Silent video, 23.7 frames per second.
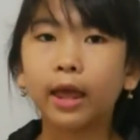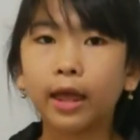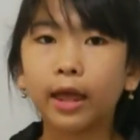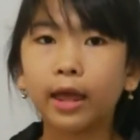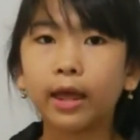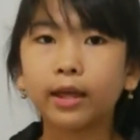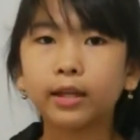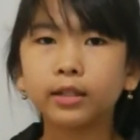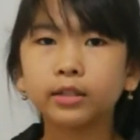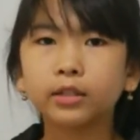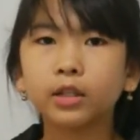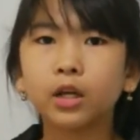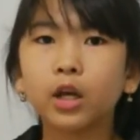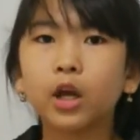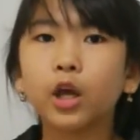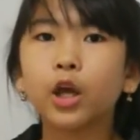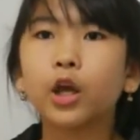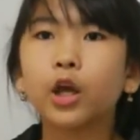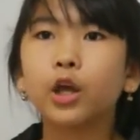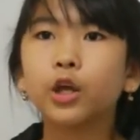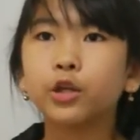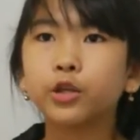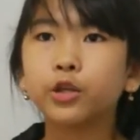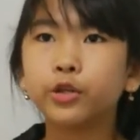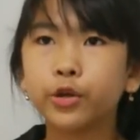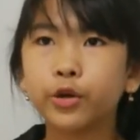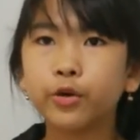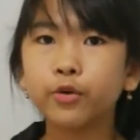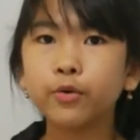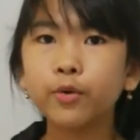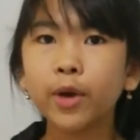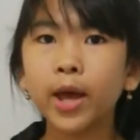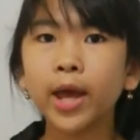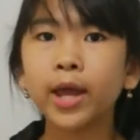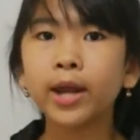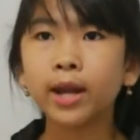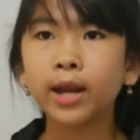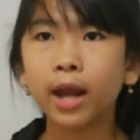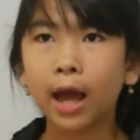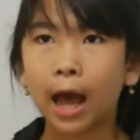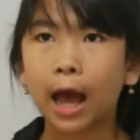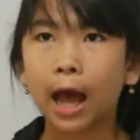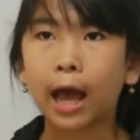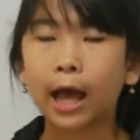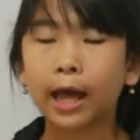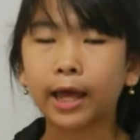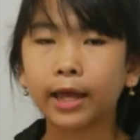And you and
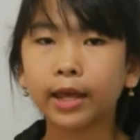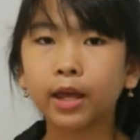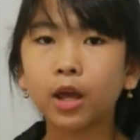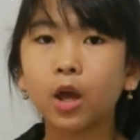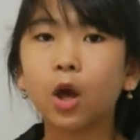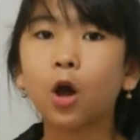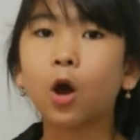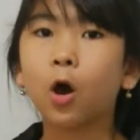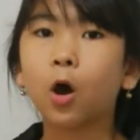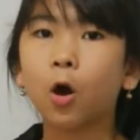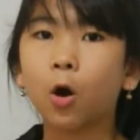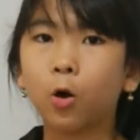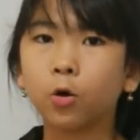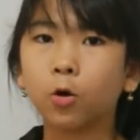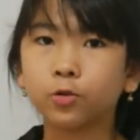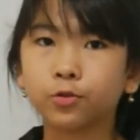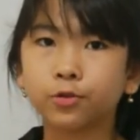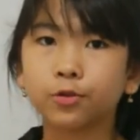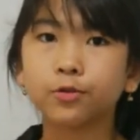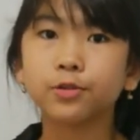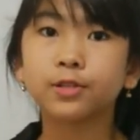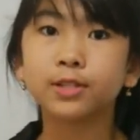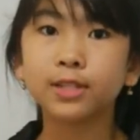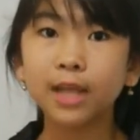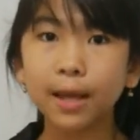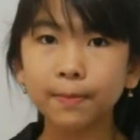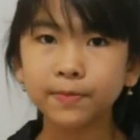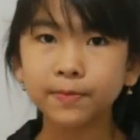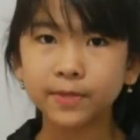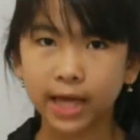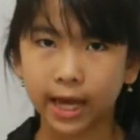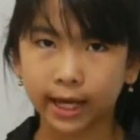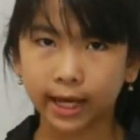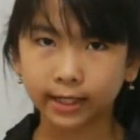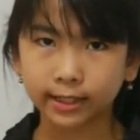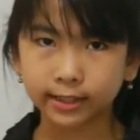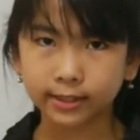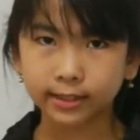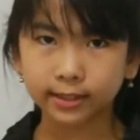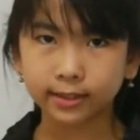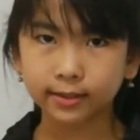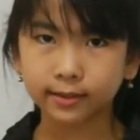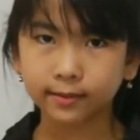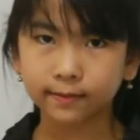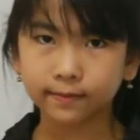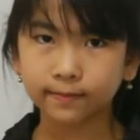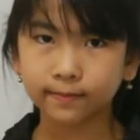I also subject.